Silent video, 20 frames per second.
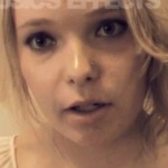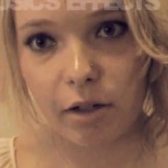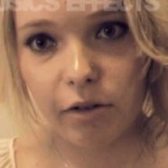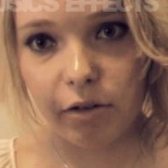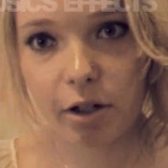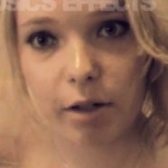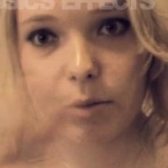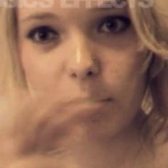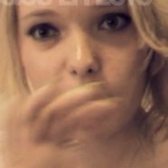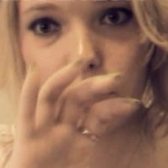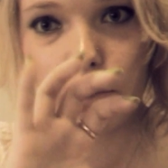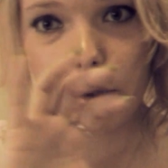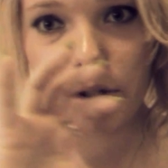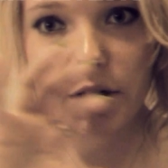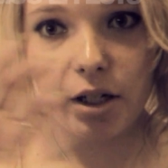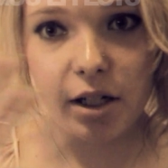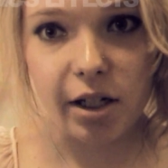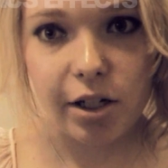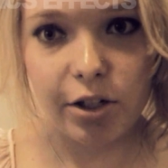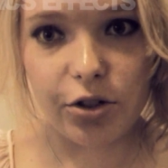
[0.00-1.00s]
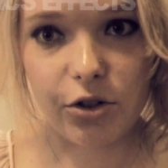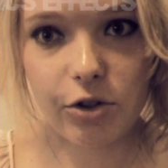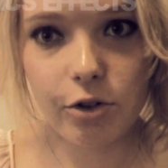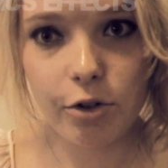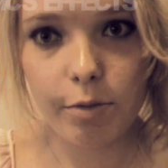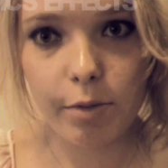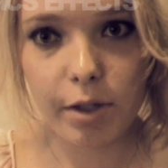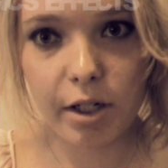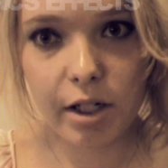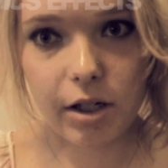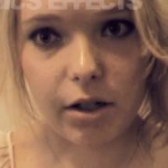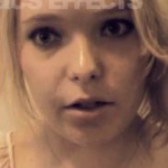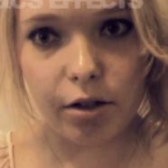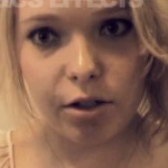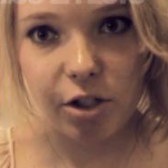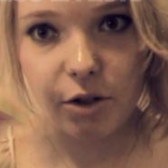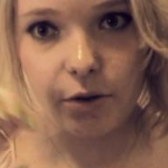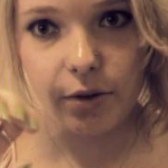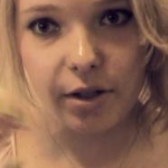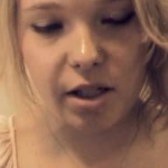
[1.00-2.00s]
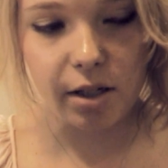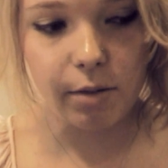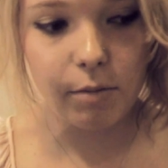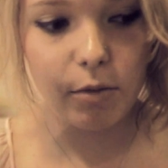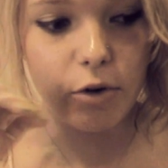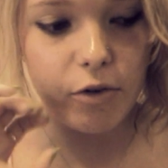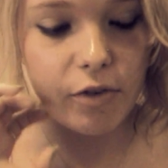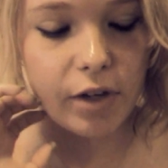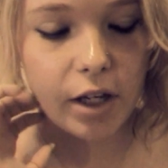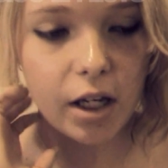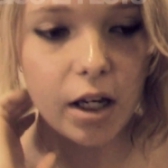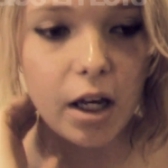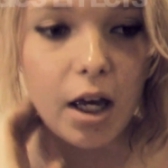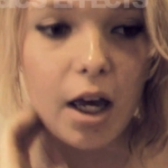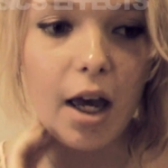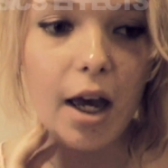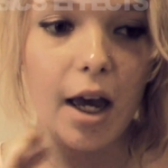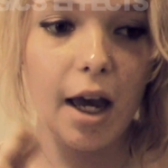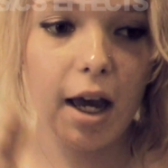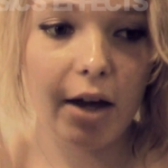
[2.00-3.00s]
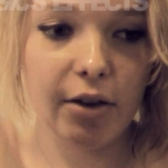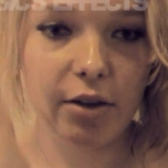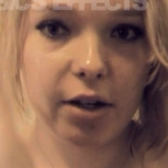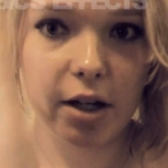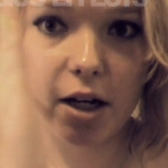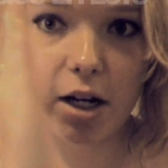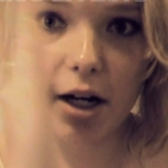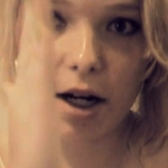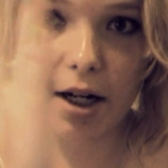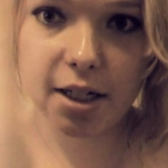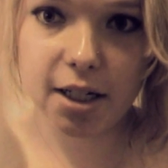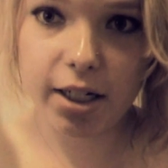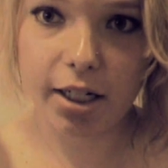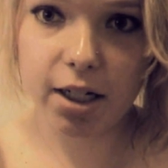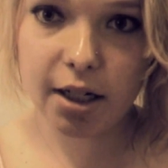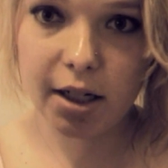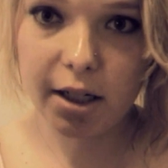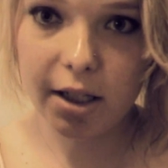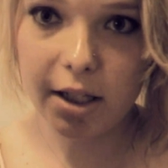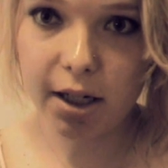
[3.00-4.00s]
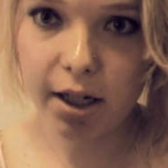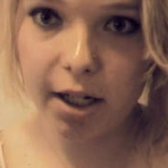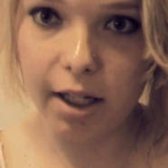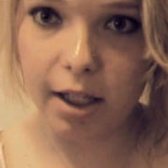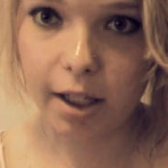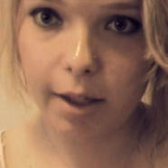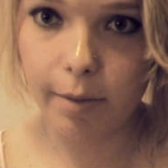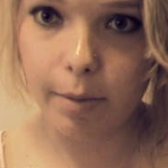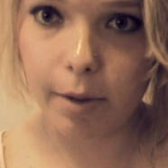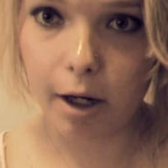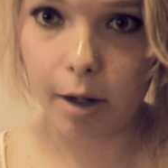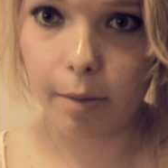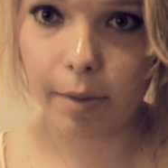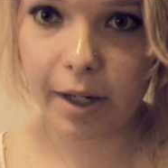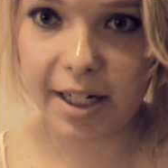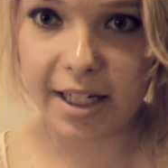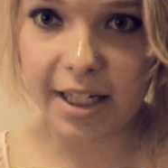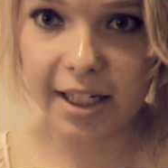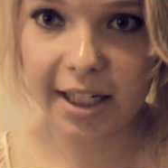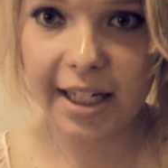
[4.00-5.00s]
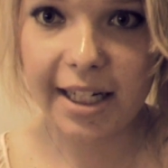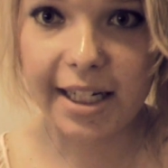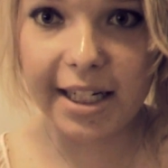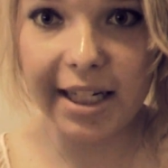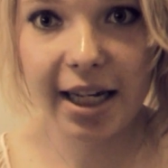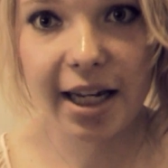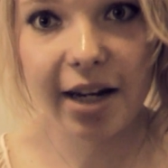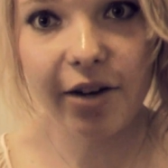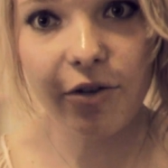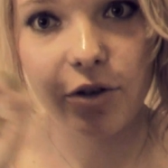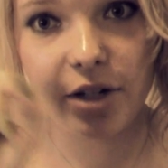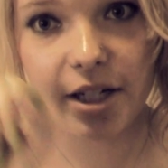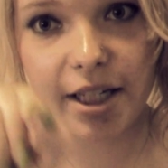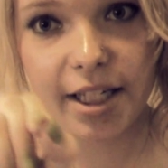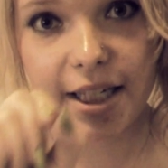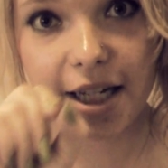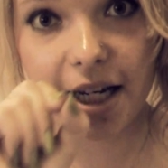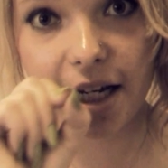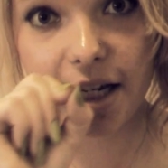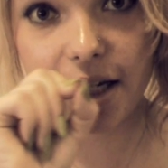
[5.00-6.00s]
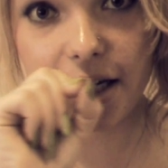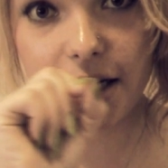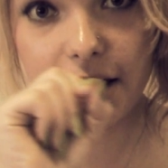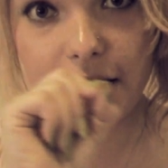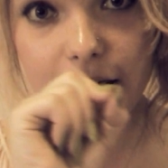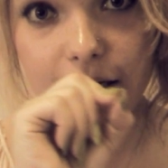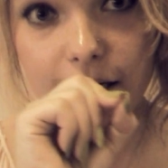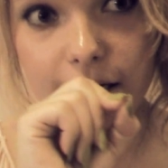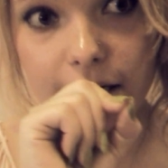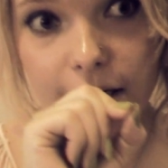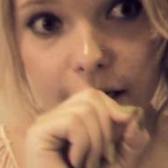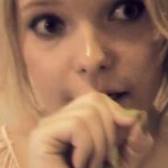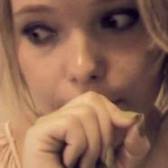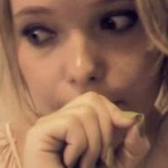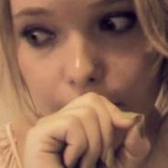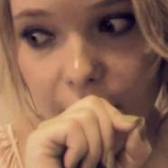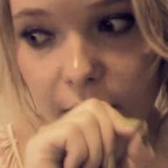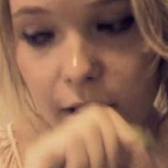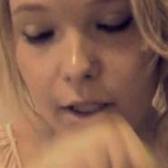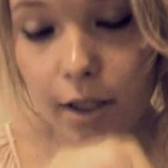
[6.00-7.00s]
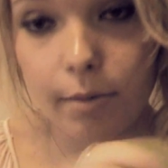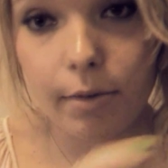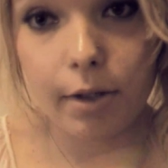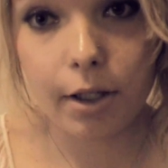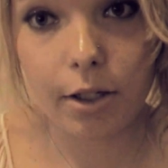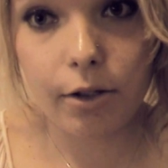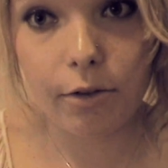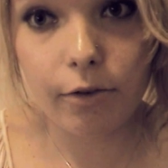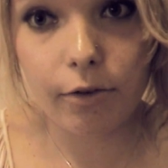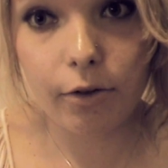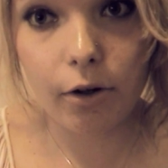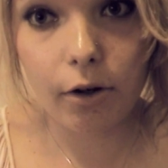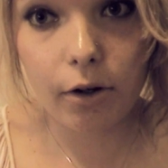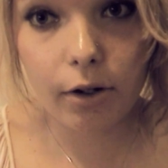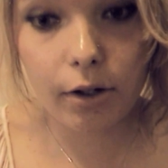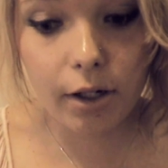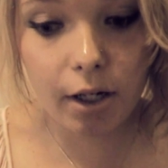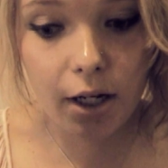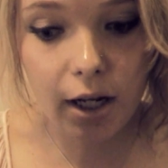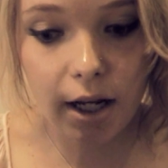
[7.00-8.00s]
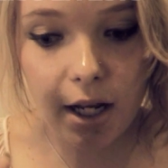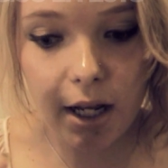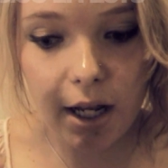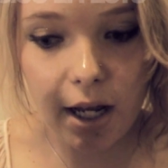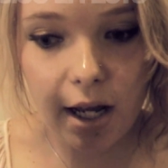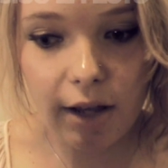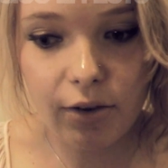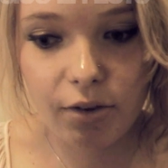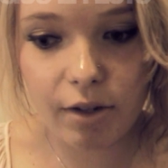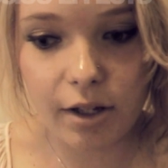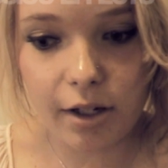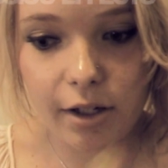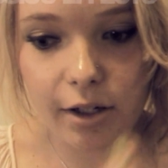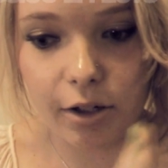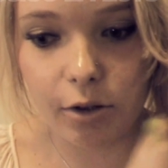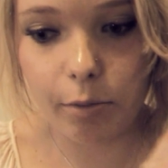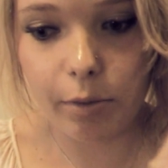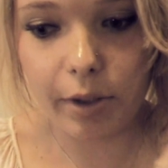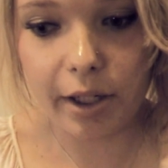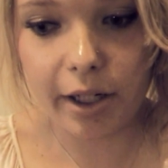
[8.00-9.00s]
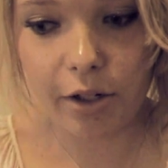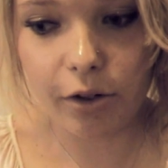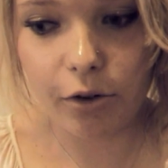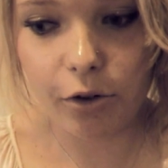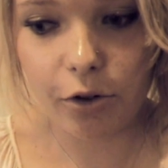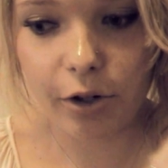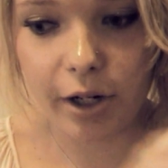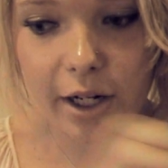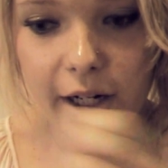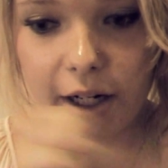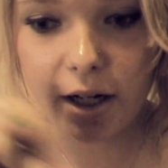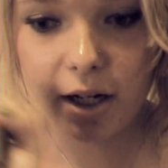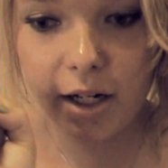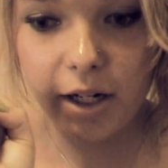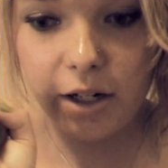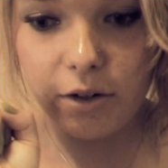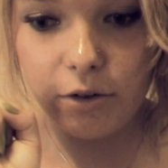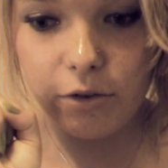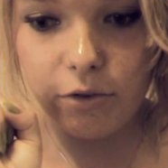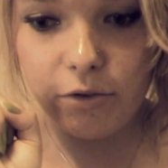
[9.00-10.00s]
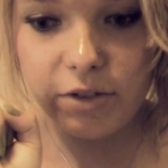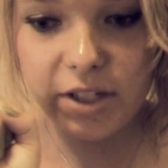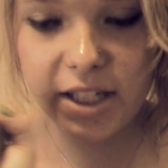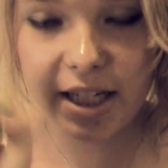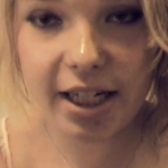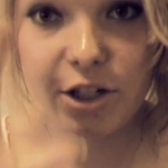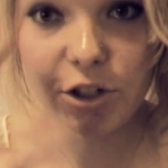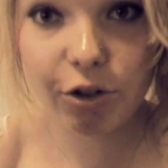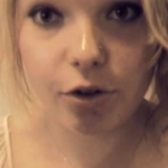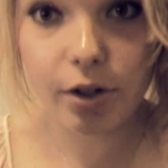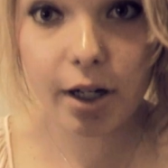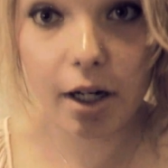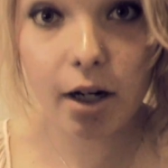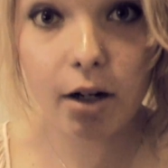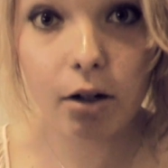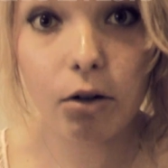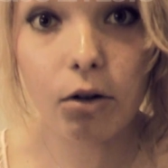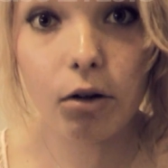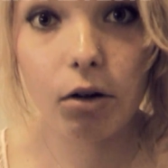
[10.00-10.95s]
and I recommend putting like a zoom in it so it's like moving, and then cutting the clip up and deleting every second clip that you've got, and then it'll create a kind of seizure kind of